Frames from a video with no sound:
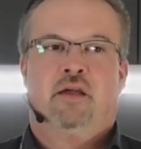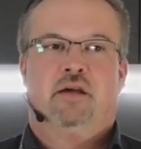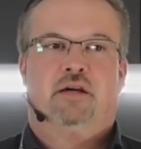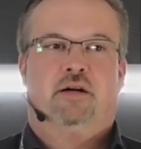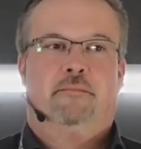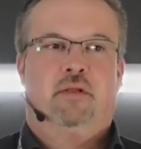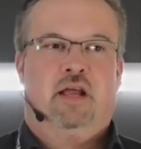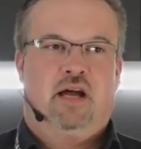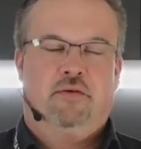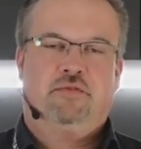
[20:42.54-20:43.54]

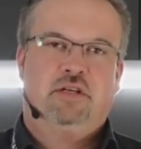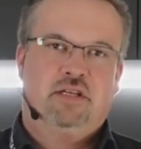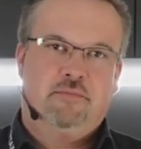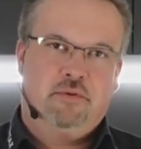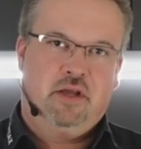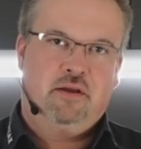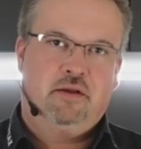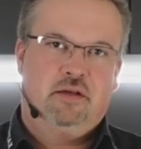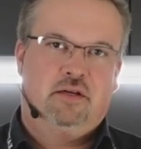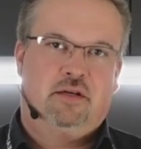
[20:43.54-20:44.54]
And after
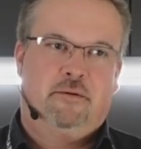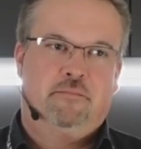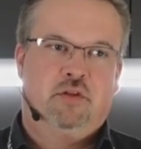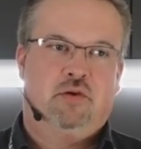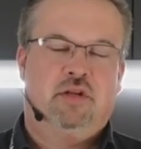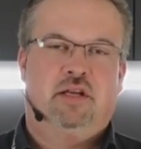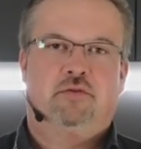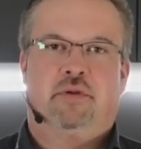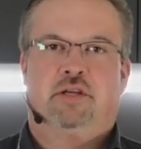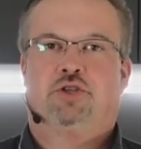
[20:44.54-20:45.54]
dipping, you need
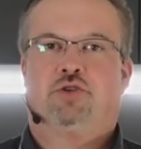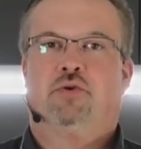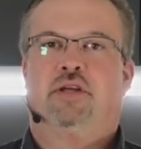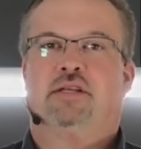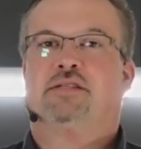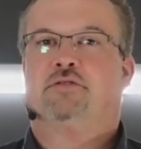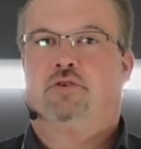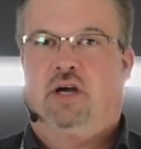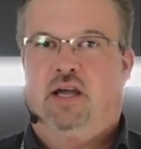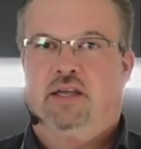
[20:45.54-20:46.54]
to make sure it is
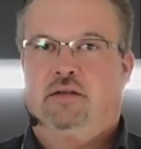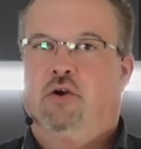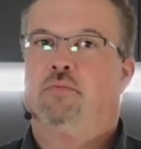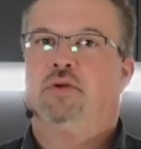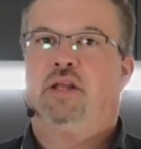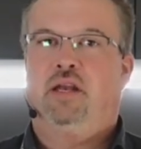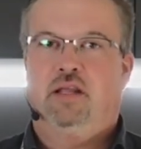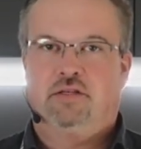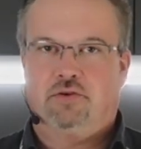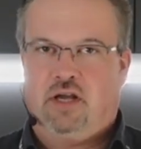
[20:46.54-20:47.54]
dry, completely
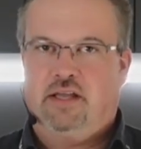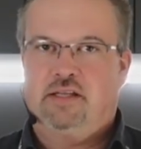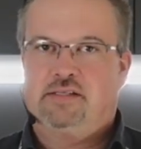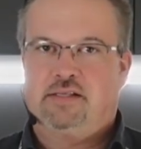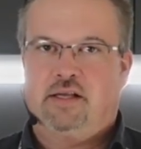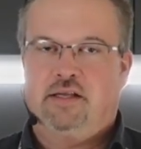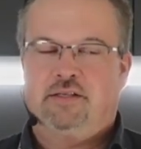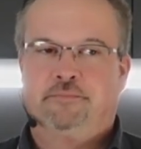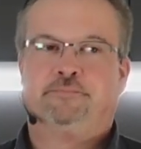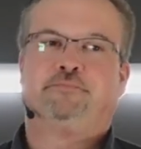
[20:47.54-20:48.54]
dry inside.
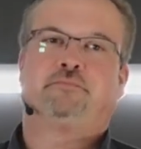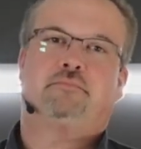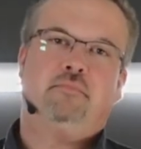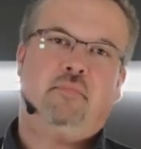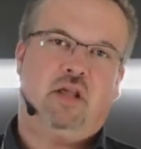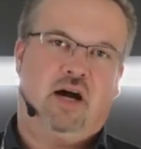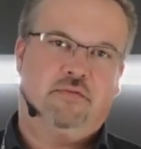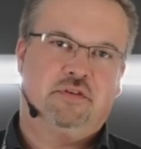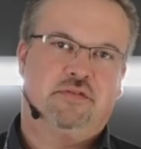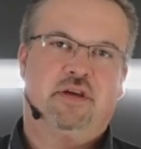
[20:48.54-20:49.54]

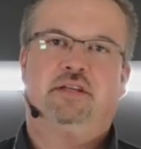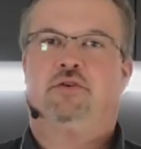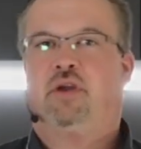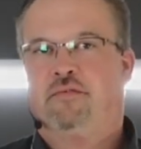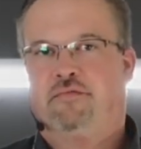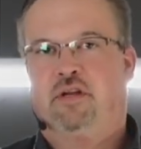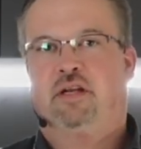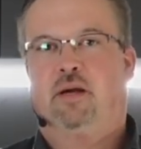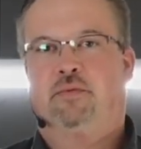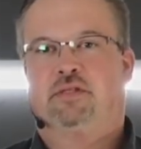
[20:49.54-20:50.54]
After that, you can fill
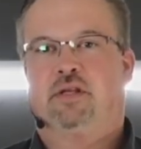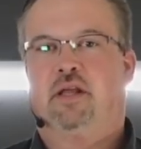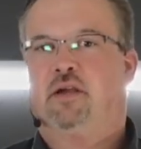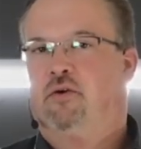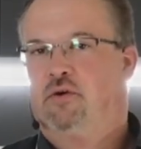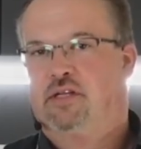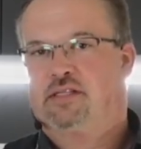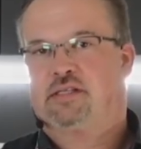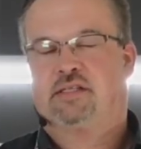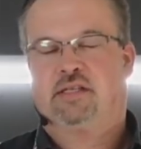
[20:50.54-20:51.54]
it up with silicone.
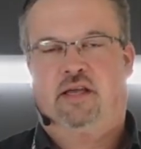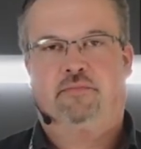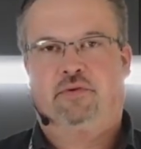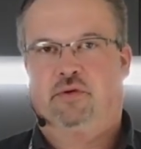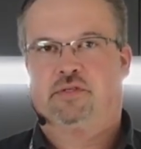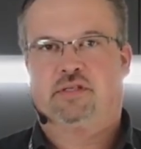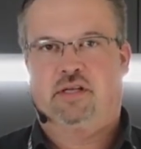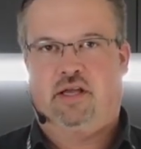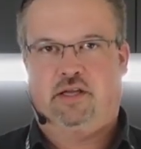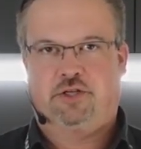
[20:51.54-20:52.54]
It's the same process
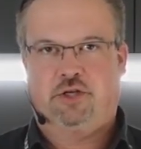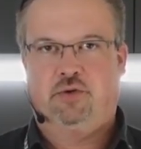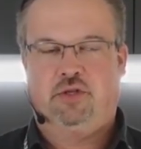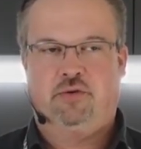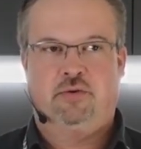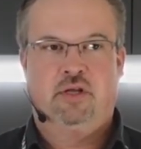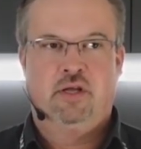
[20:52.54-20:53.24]
like I showed you.